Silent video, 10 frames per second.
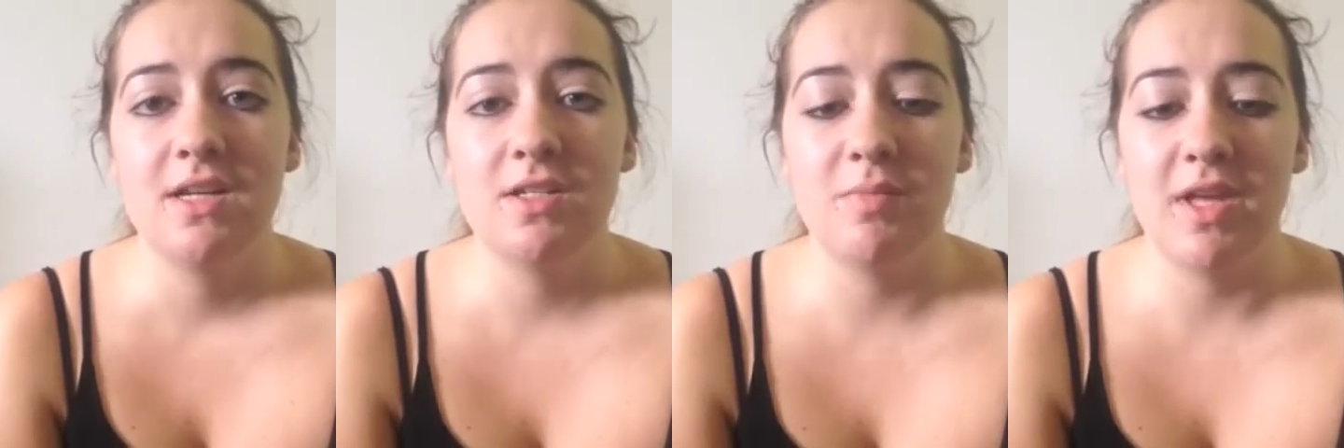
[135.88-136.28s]

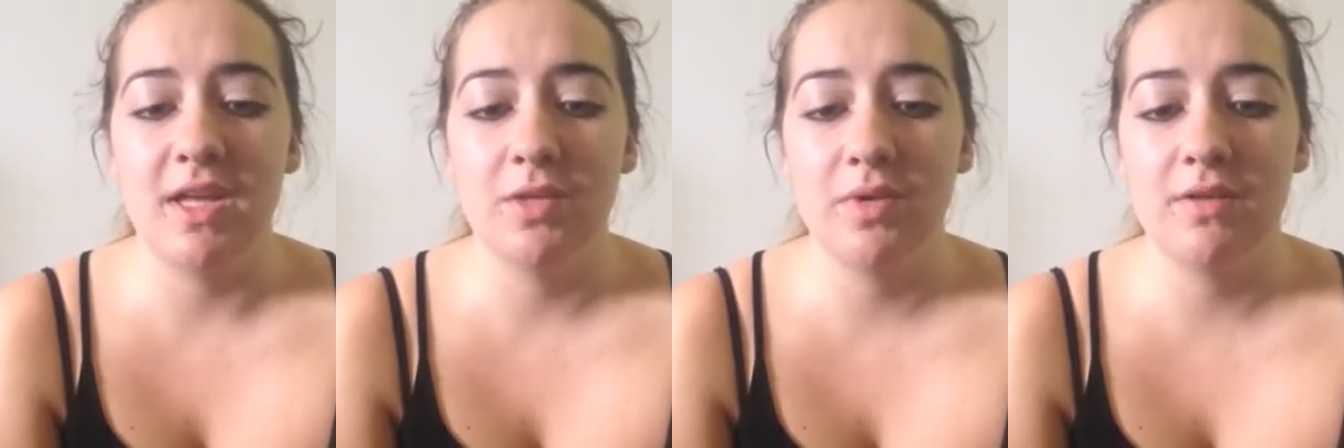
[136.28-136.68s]
to being
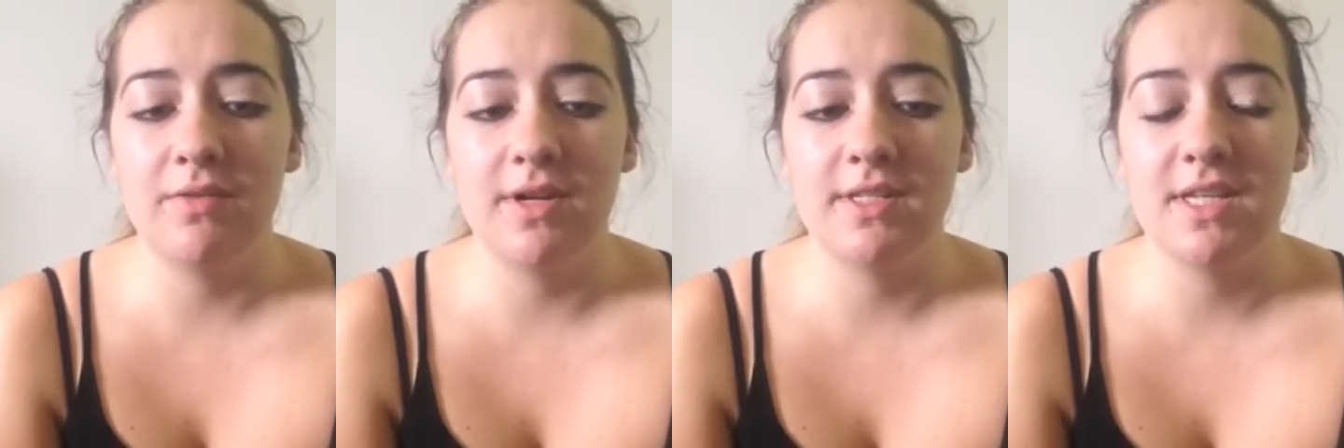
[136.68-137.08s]
in the
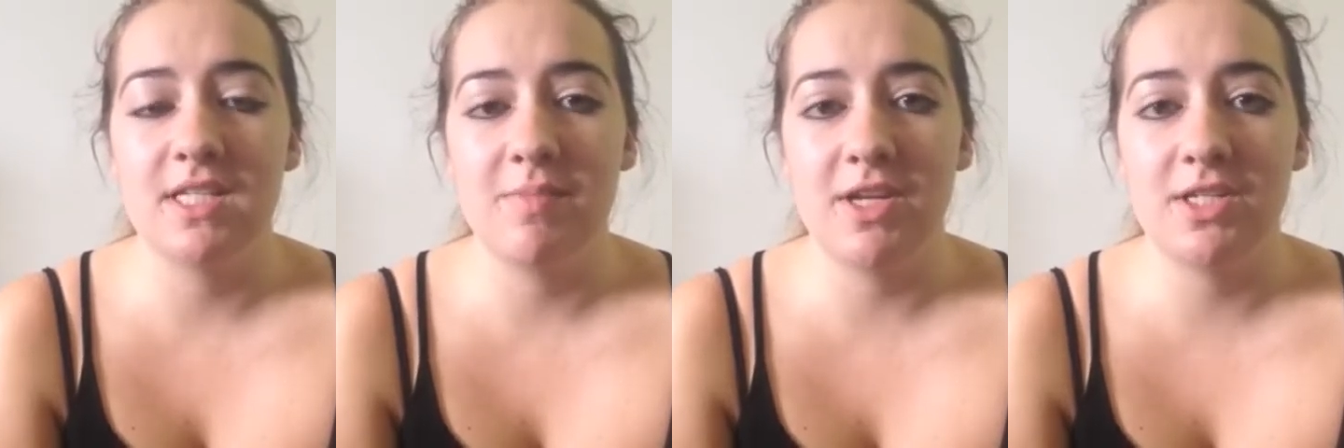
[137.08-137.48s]
workforce,
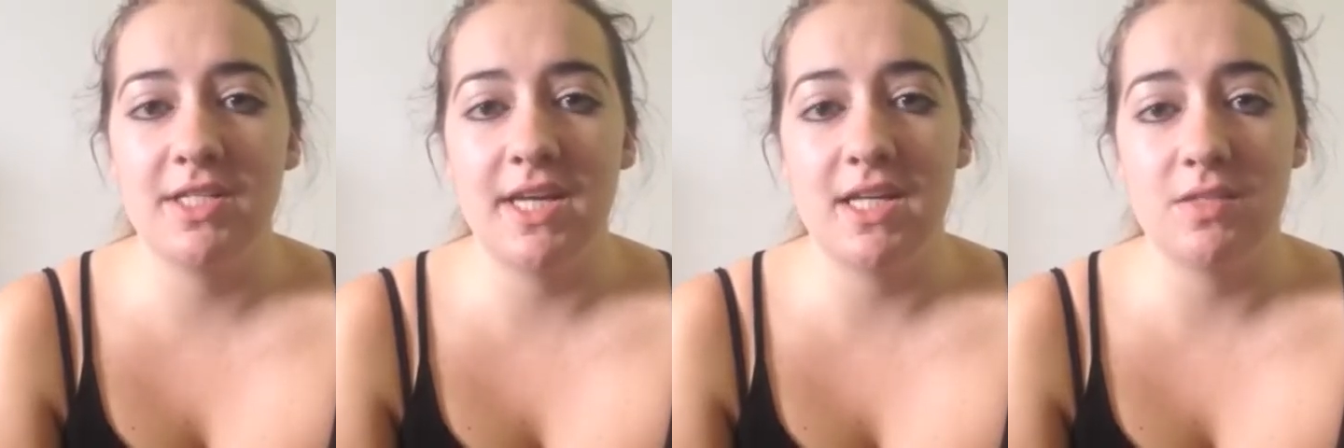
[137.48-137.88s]

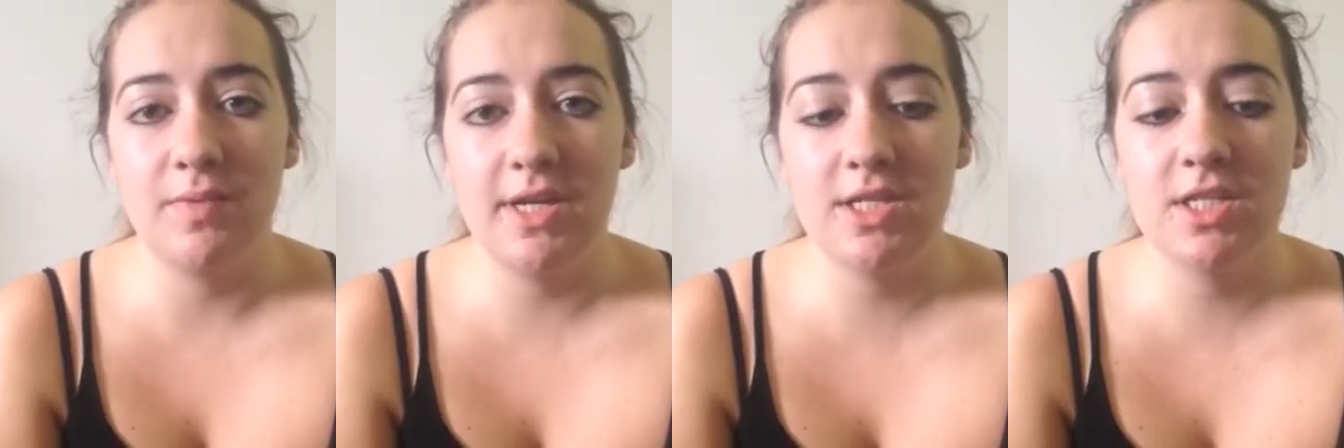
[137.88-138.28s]
especially as
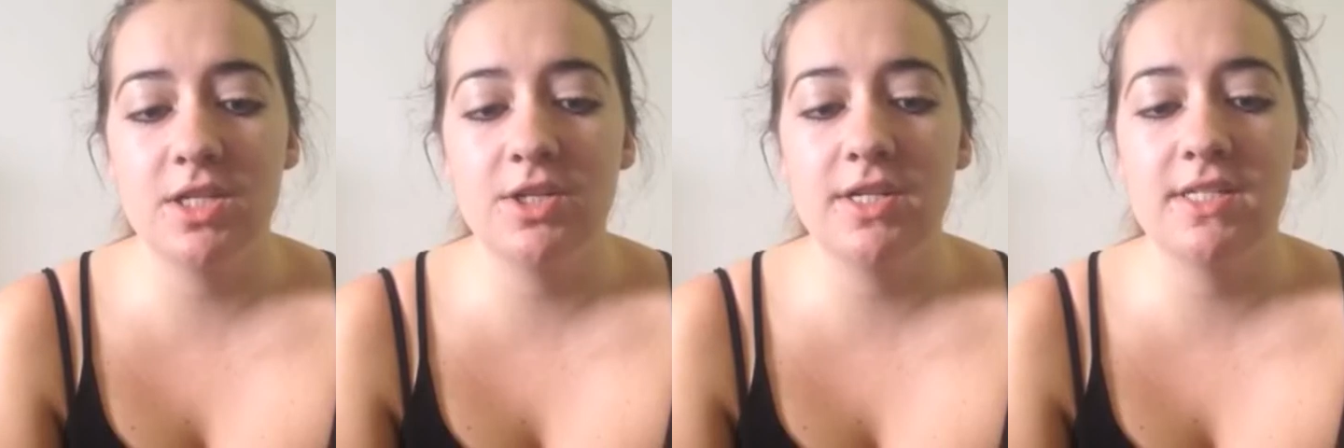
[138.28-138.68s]
wages
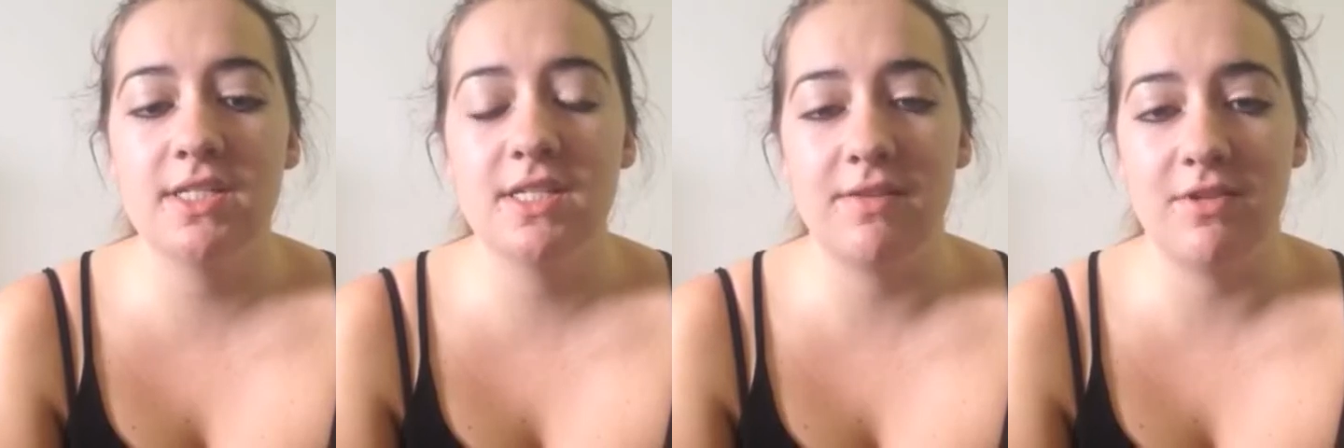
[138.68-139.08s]
increased,
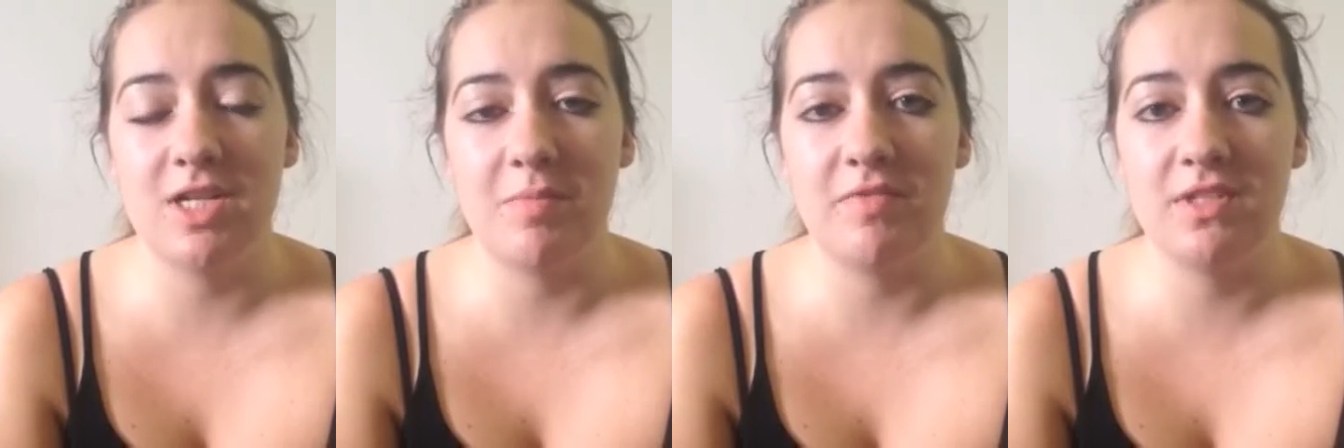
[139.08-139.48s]
different
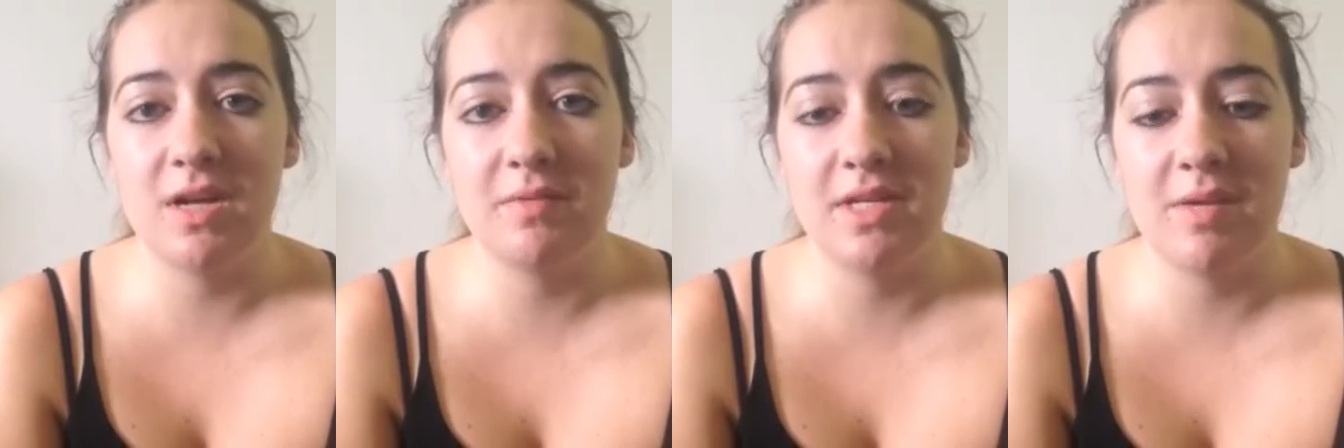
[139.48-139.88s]
types of
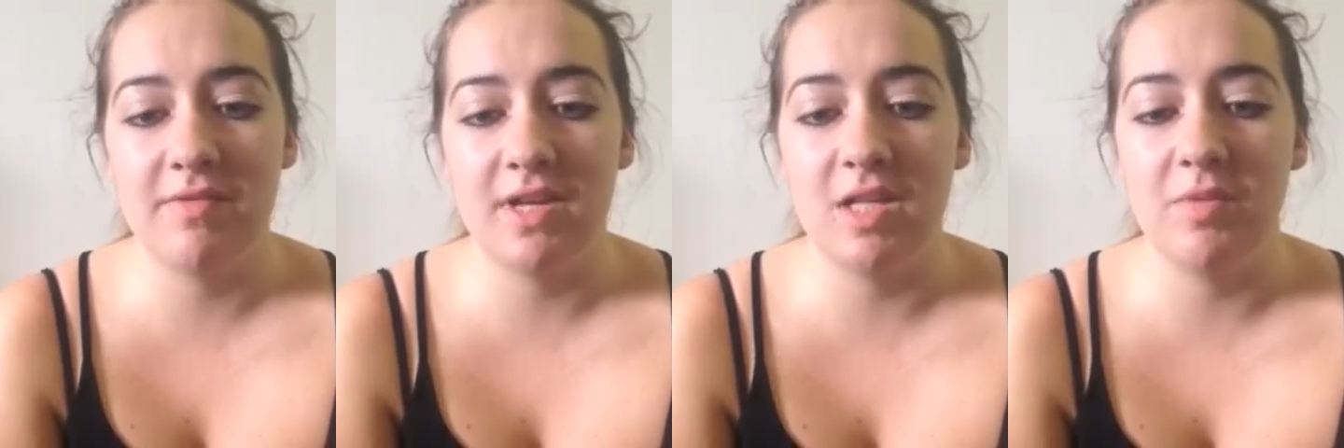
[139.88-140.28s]
jobs became
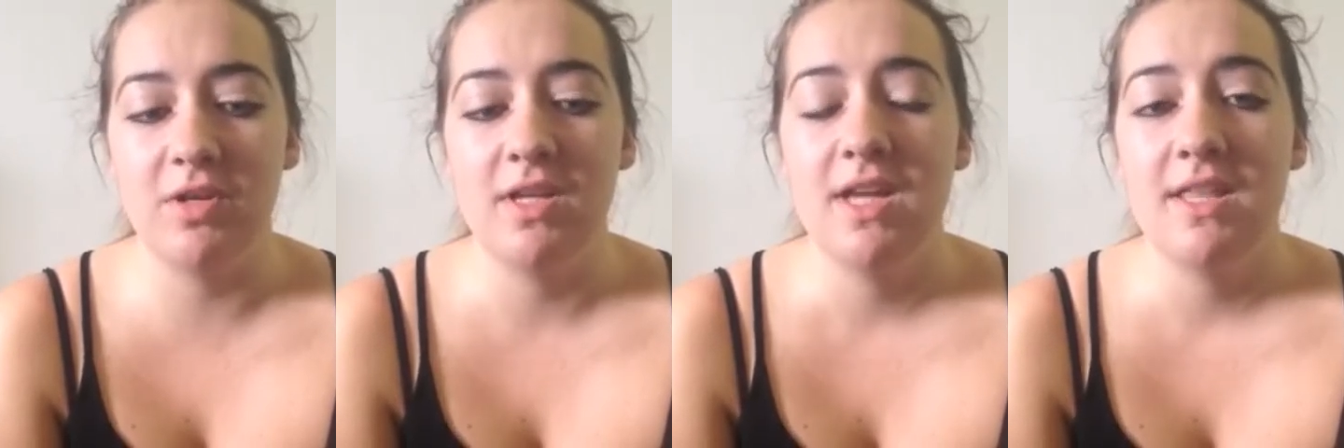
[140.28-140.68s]
available,